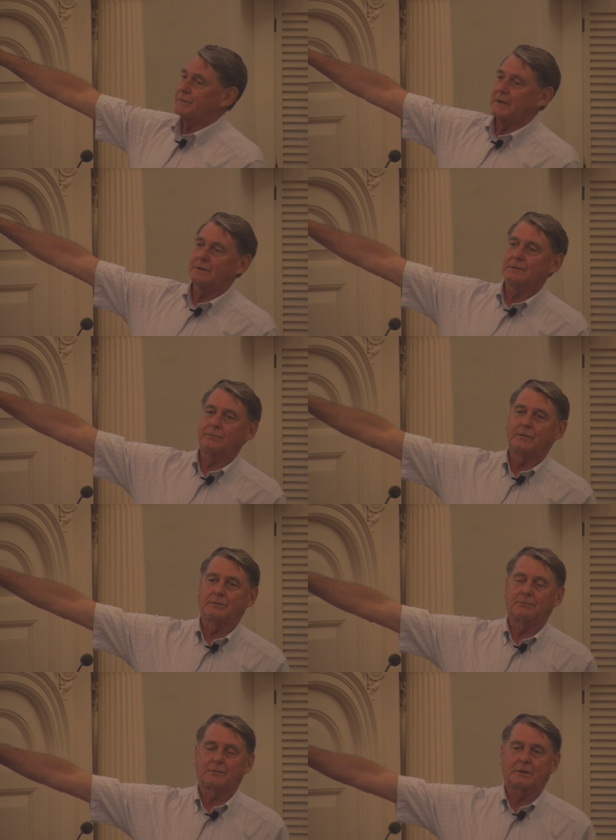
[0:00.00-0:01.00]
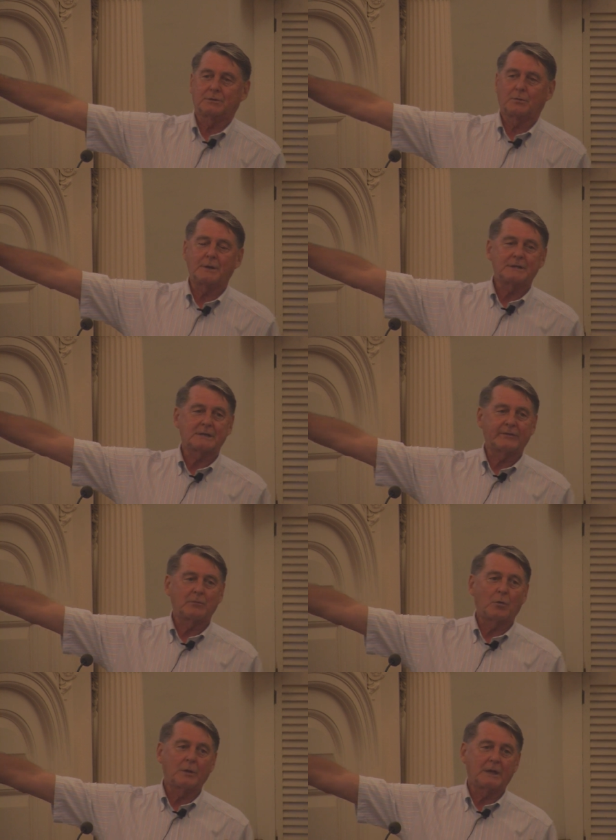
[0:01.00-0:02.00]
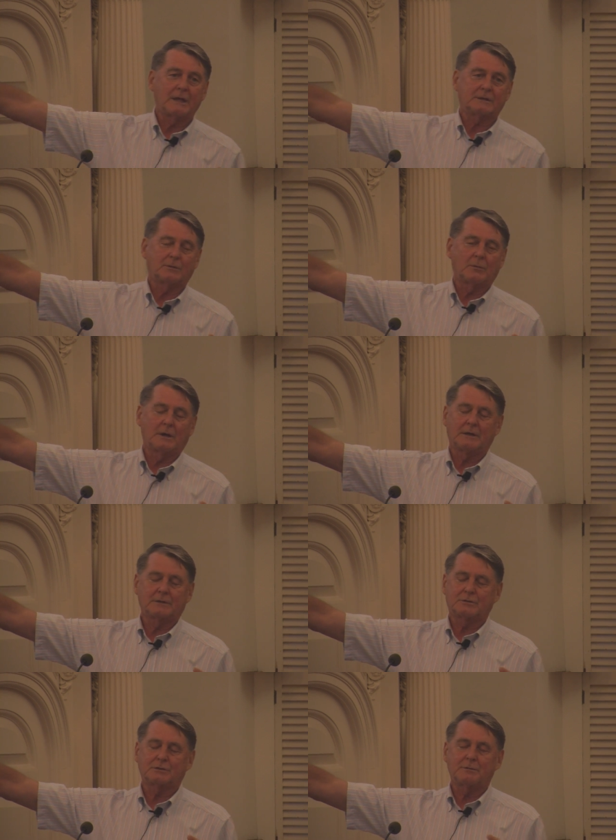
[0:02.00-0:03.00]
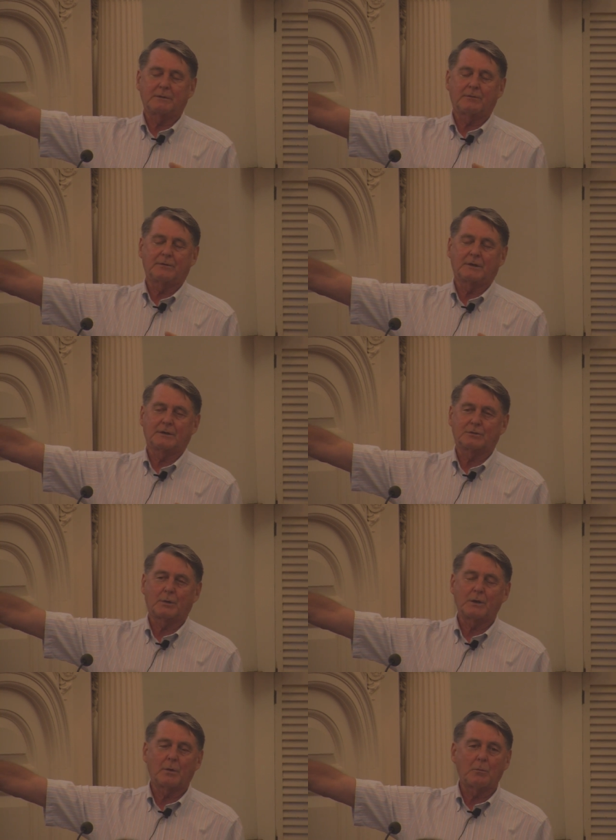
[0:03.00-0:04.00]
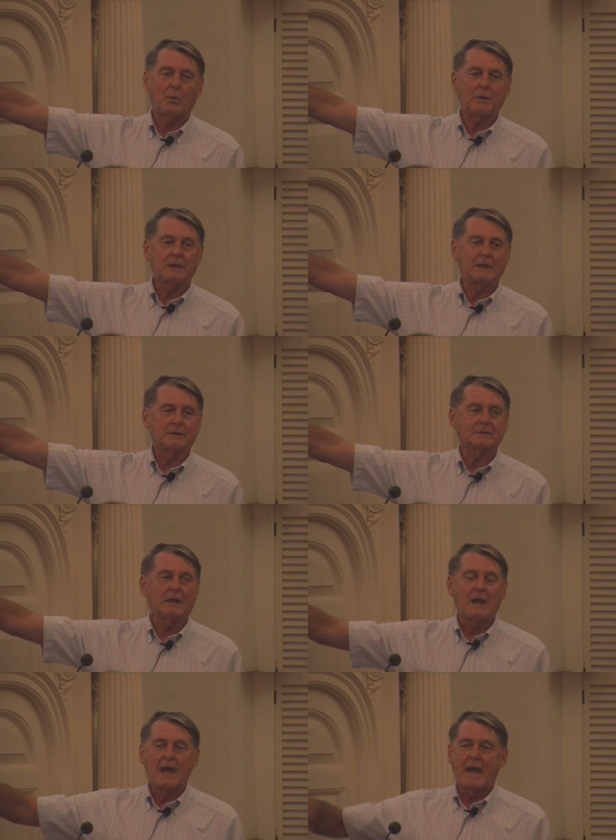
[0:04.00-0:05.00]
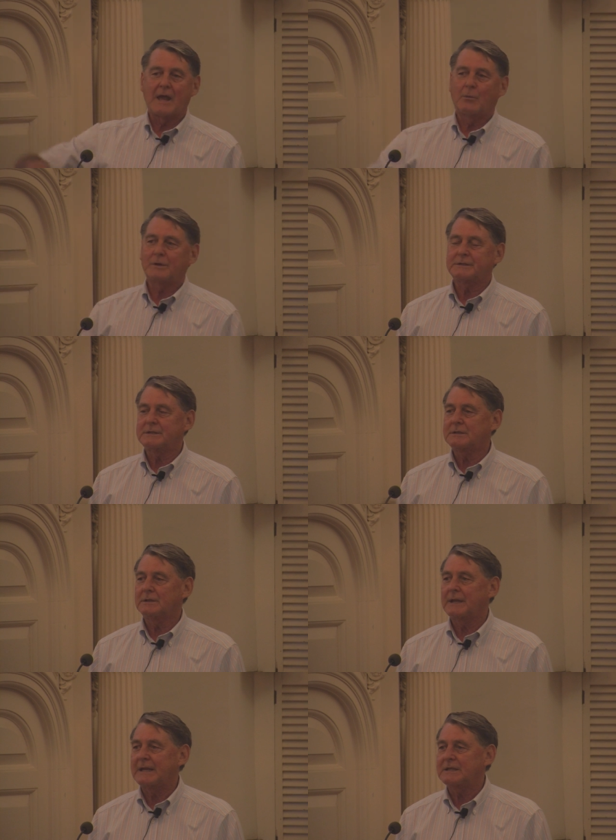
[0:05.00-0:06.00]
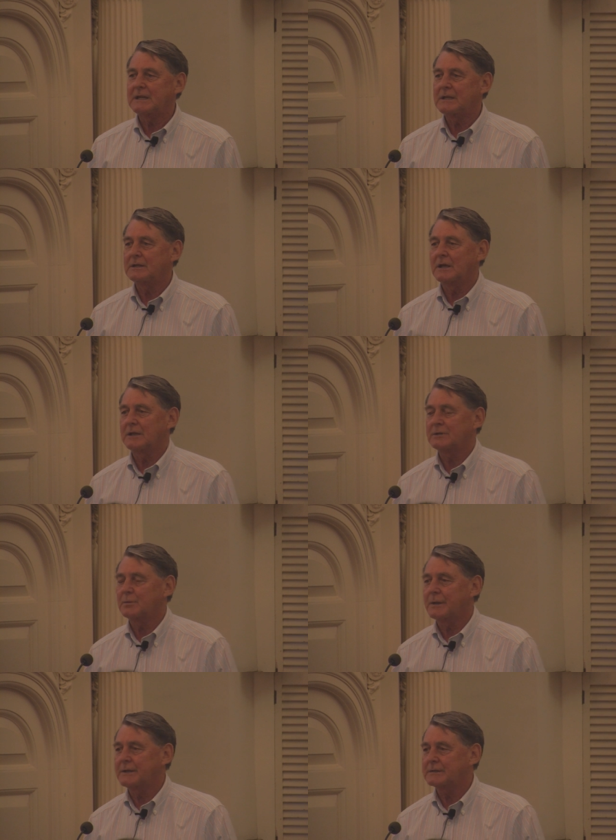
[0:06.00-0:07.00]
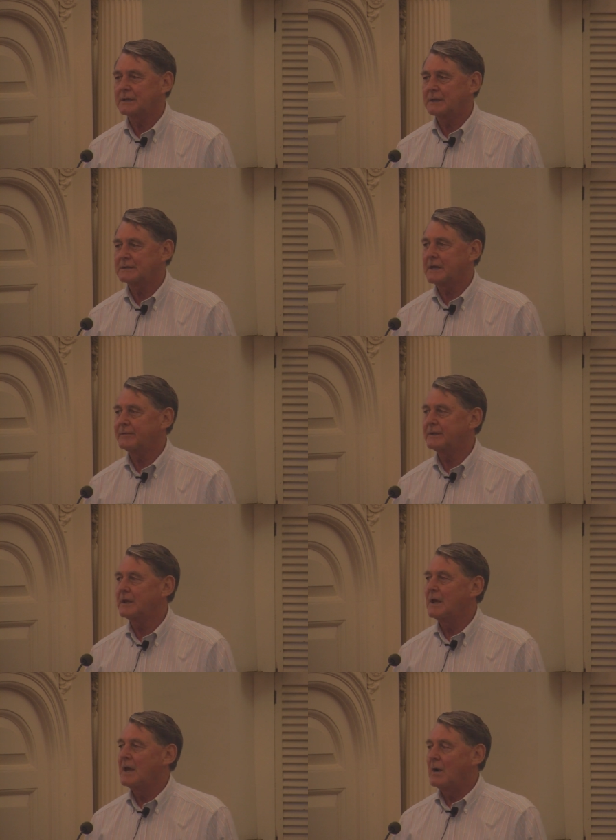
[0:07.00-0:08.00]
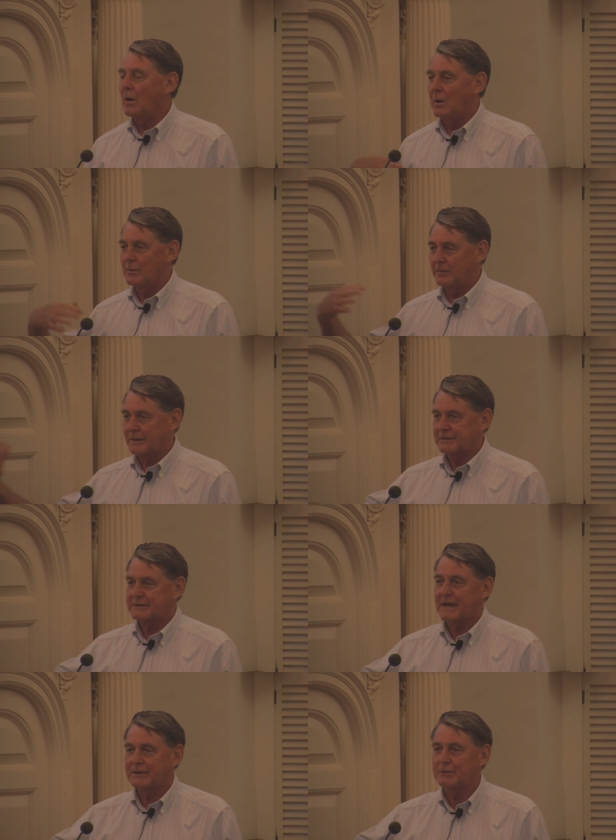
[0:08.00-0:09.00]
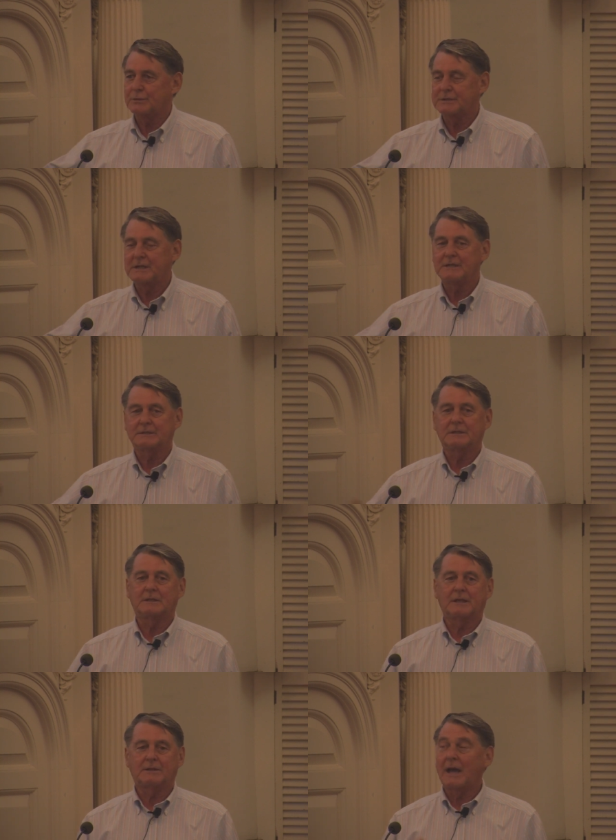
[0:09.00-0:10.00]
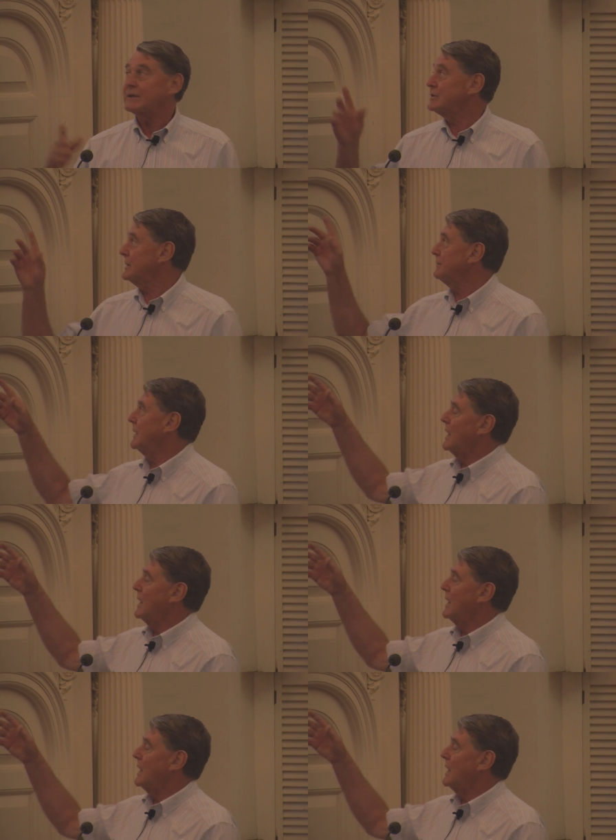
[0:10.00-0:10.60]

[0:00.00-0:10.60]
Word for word: there for uh, 27 more years. It, uh, excuse me, for uh, 21 more years. And it wasn't until 1927, uh, uh, when about to start the new season, that that ship